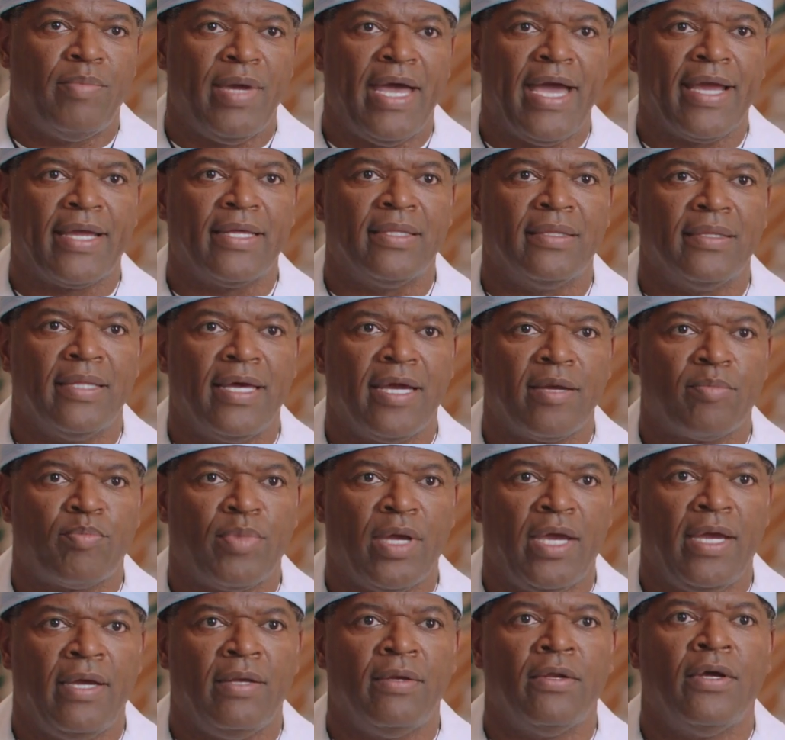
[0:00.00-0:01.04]
back and leg
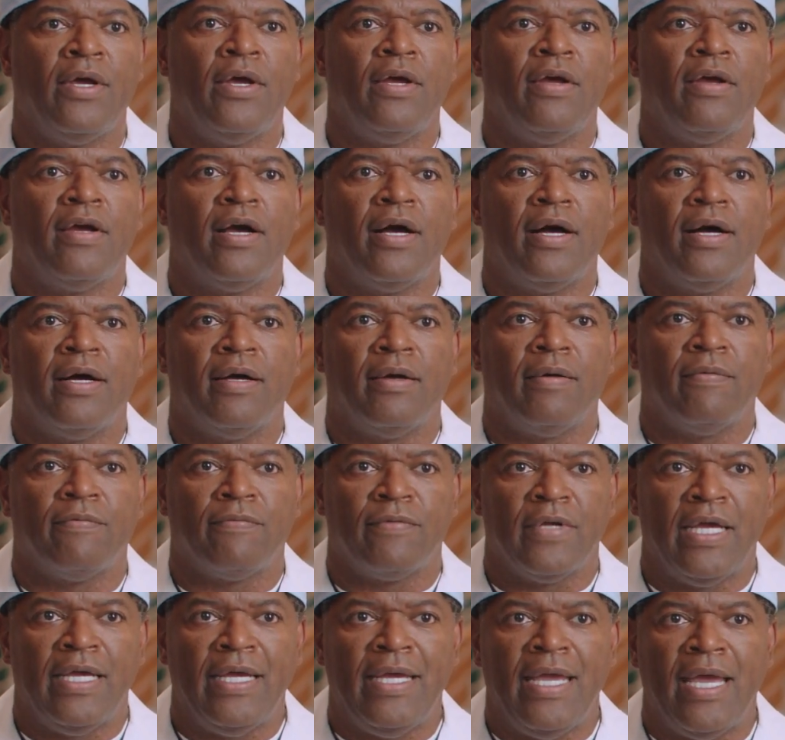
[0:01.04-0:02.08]
pain
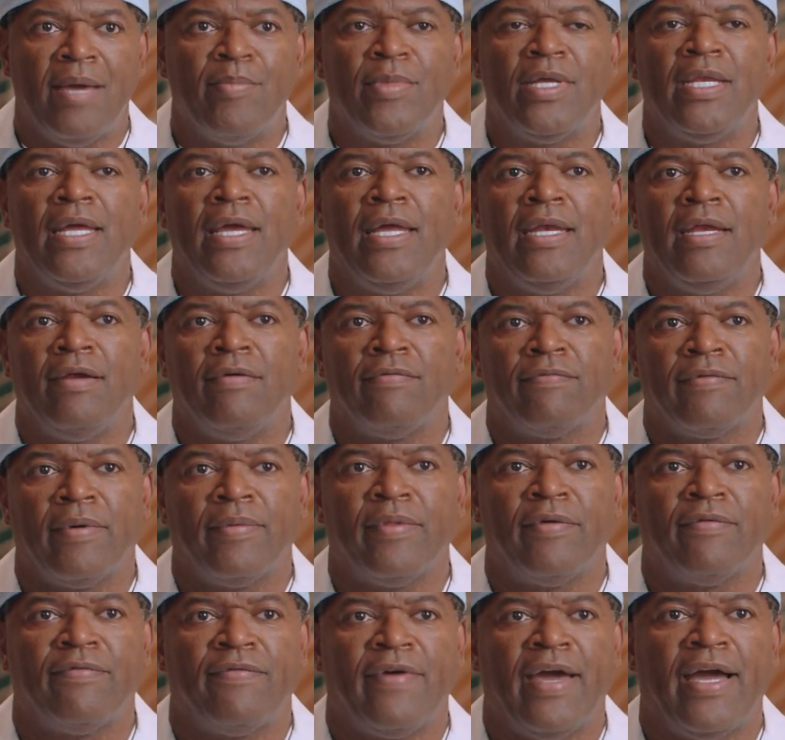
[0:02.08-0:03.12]
emanating
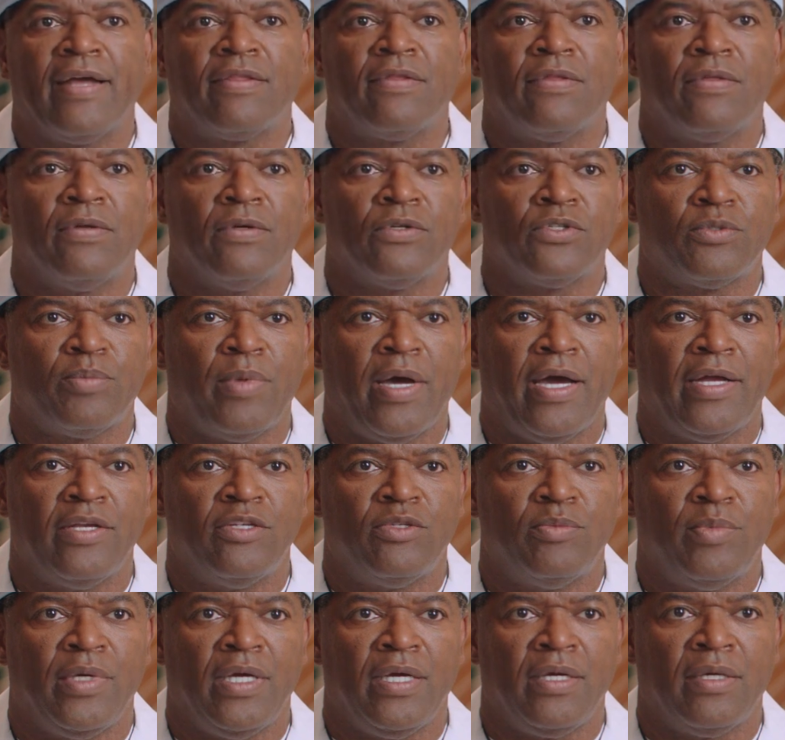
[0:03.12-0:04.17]
from the fact that their spine
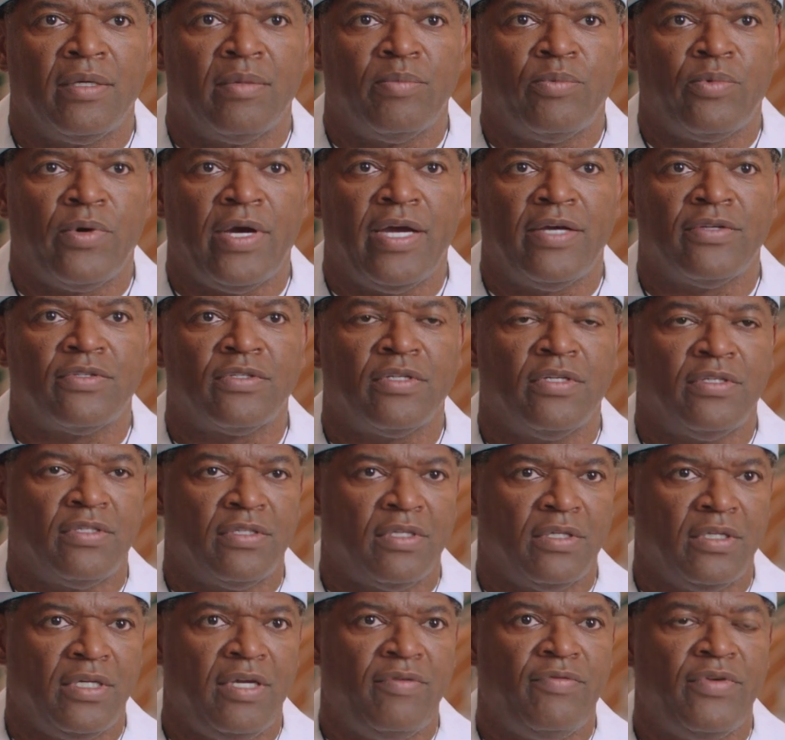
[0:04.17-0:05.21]
is being compressed is
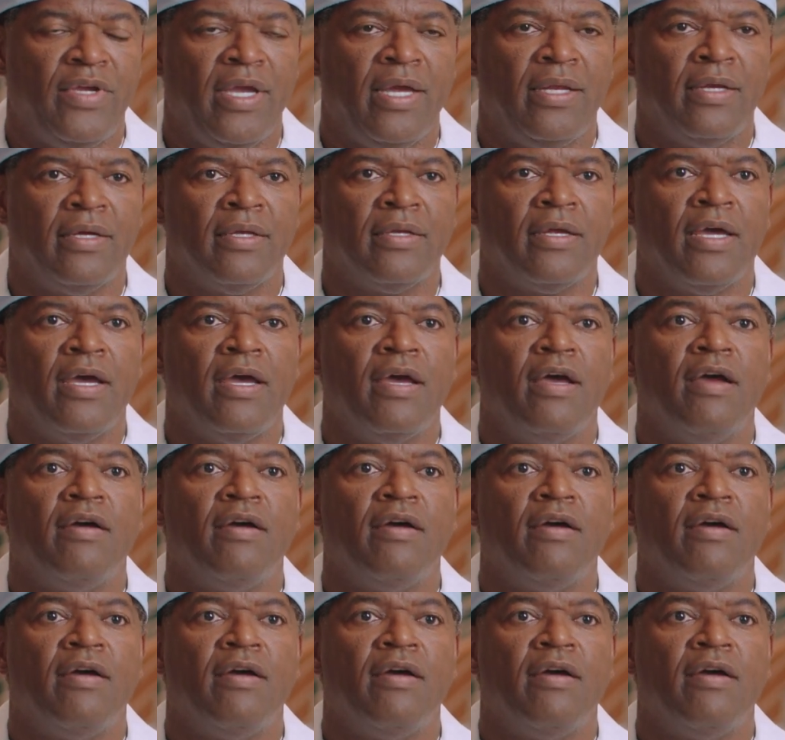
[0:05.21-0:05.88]
alleviated.